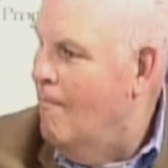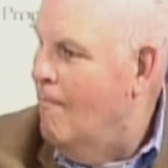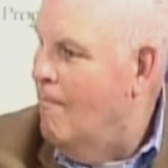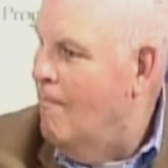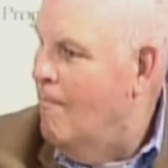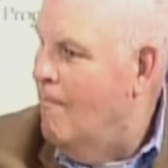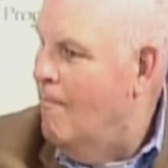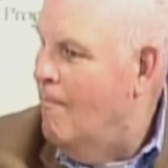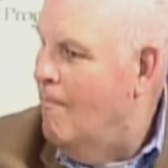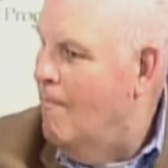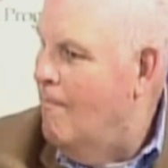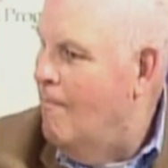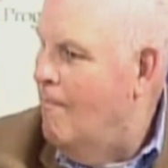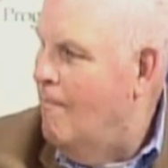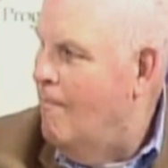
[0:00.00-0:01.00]

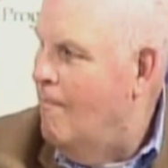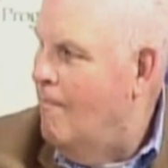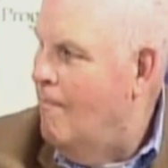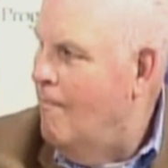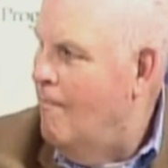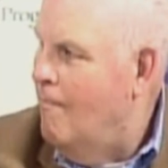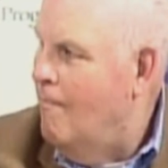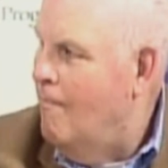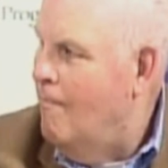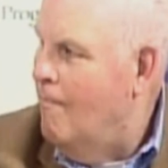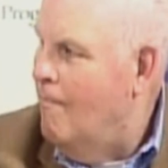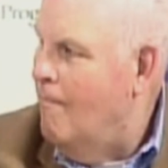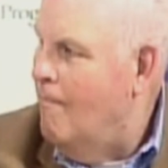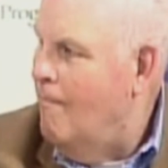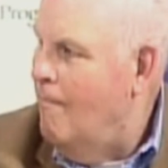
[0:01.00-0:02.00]

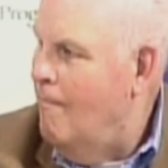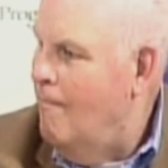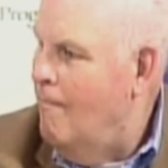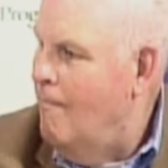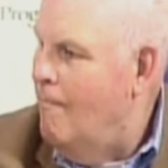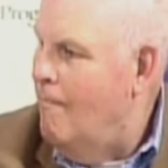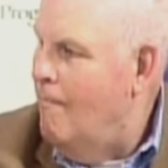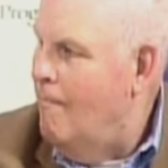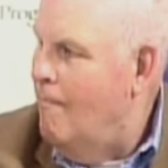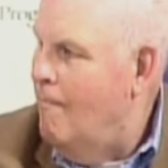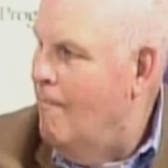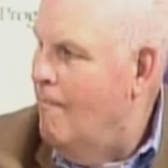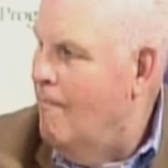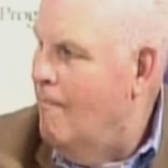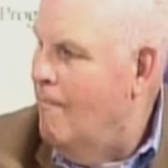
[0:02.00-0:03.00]

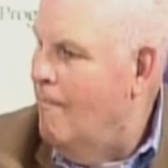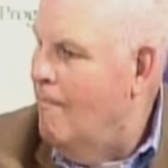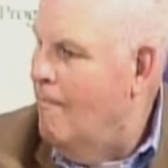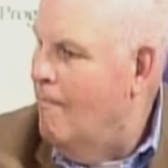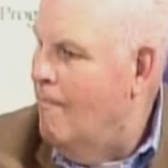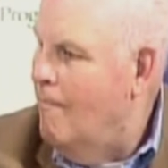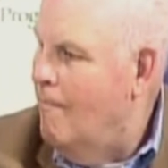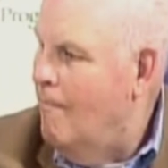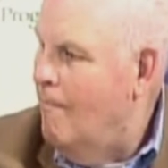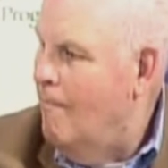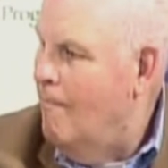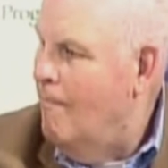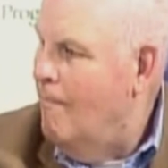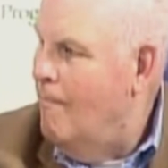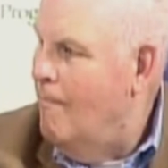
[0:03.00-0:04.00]

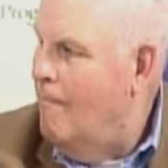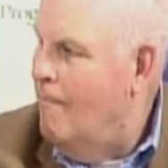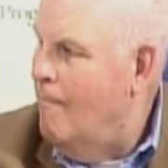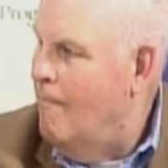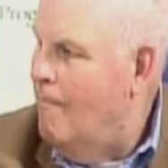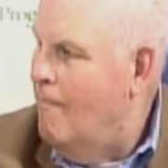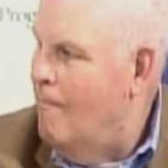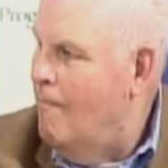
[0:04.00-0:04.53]
The person shown says nothing.